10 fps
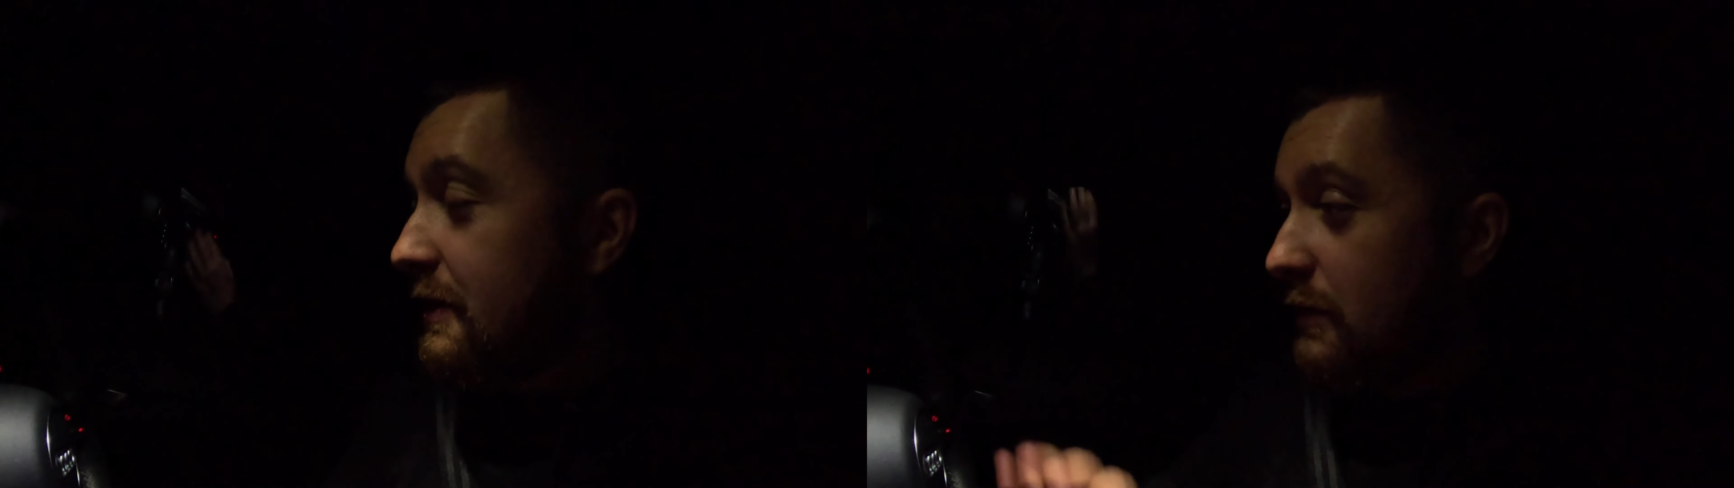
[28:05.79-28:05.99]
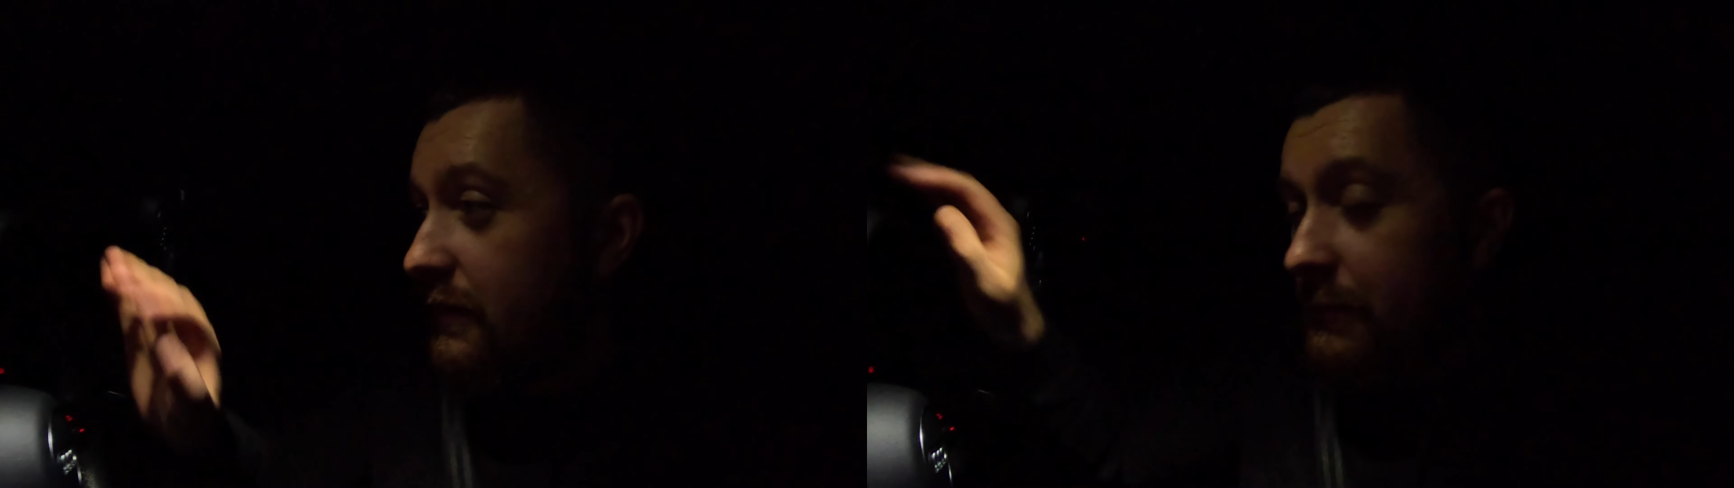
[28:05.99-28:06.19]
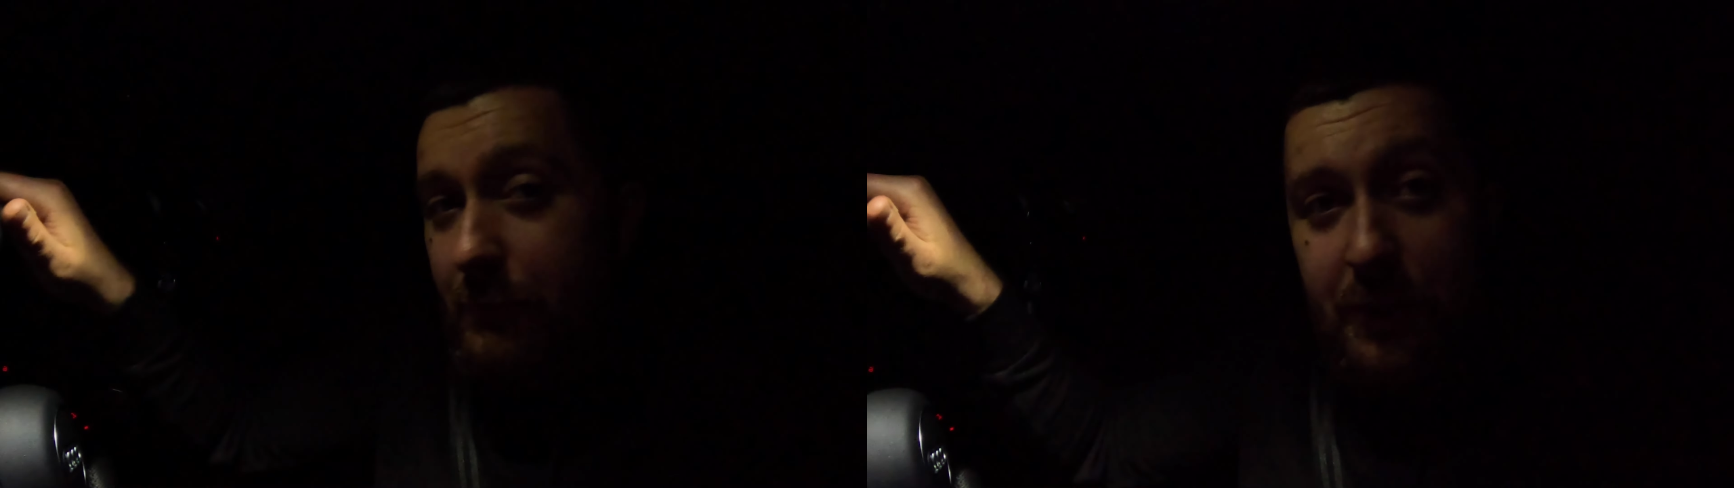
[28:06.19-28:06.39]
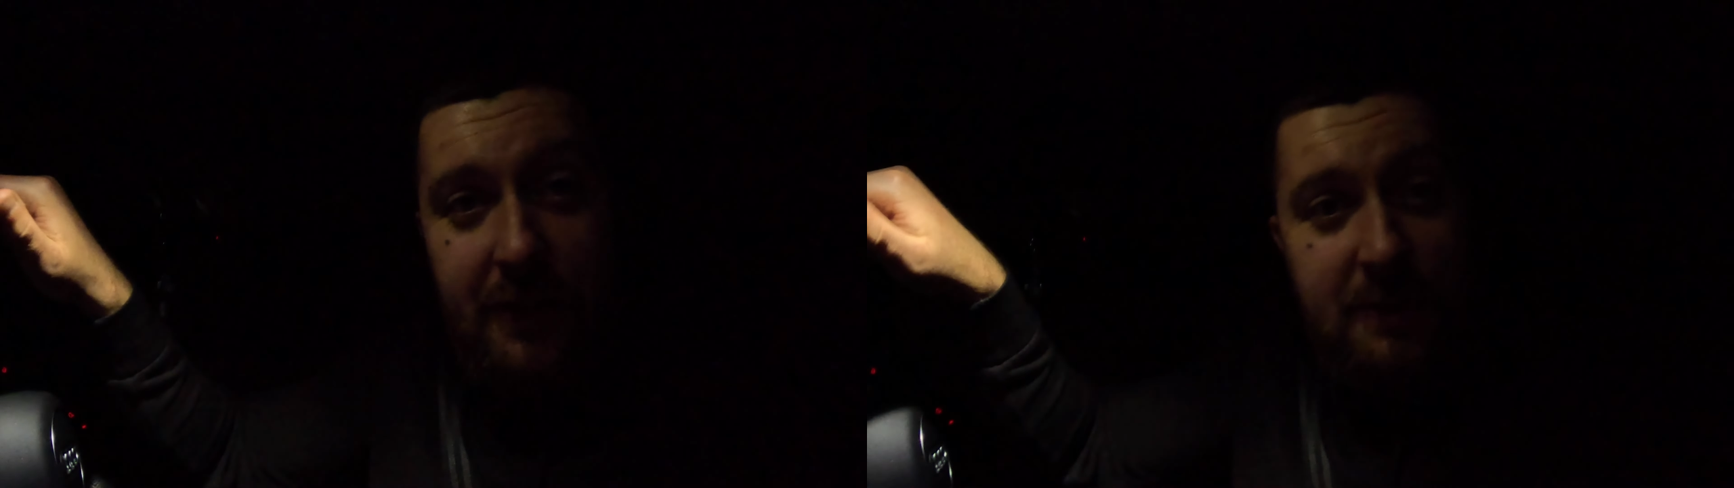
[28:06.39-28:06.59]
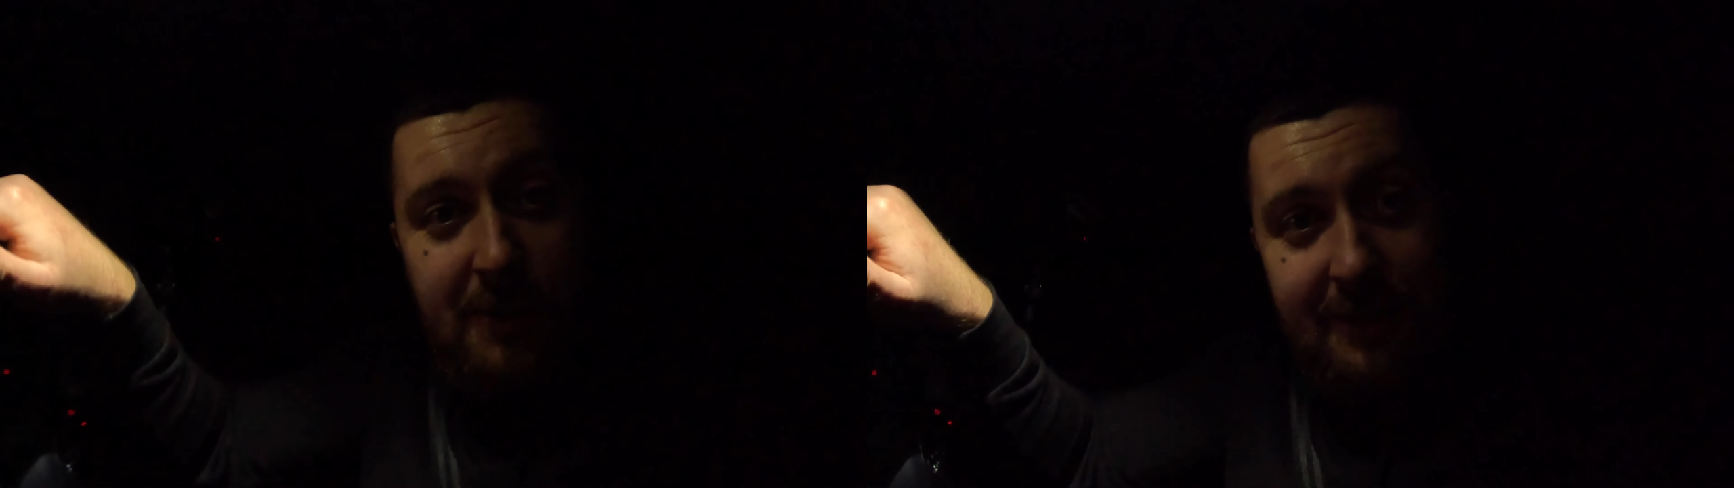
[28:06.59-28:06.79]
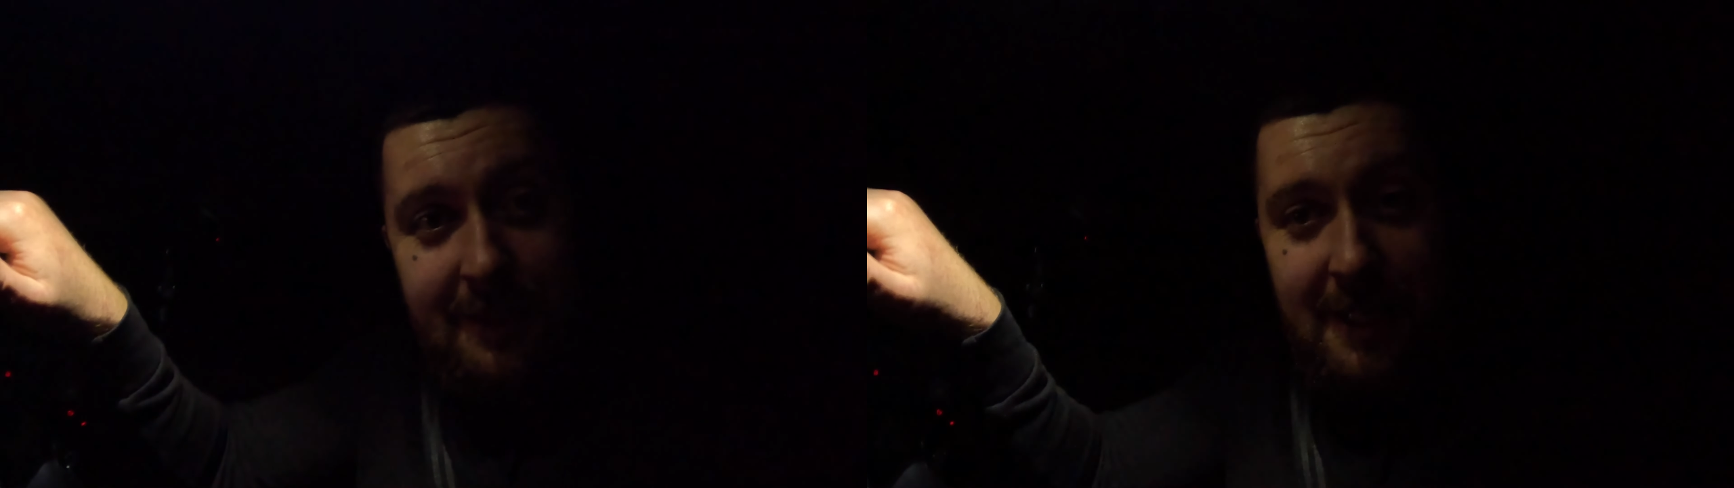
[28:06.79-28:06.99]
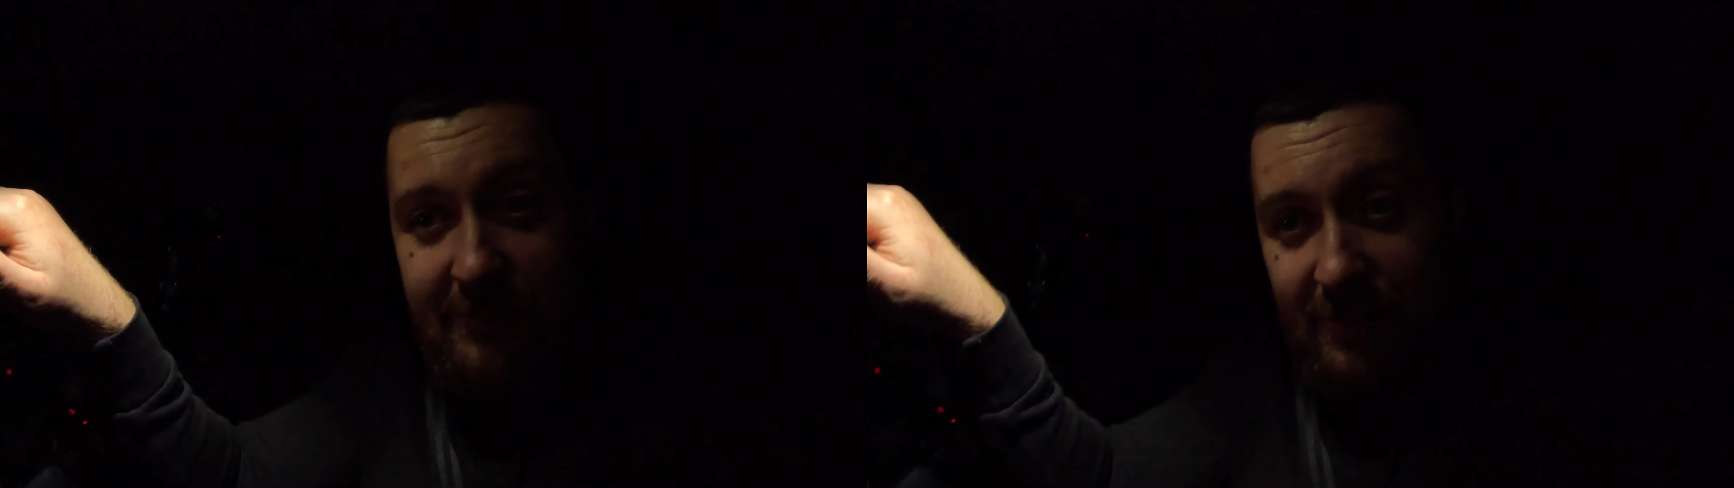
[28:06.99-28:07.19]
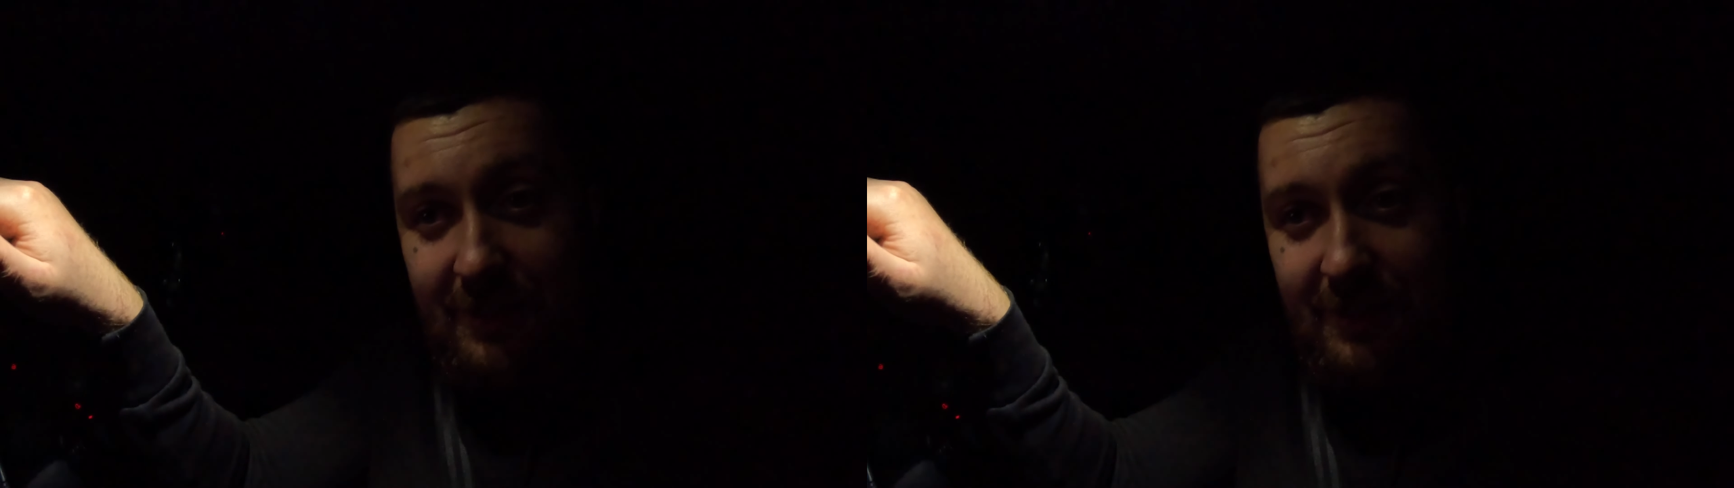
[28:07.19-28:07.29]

to even put this back together,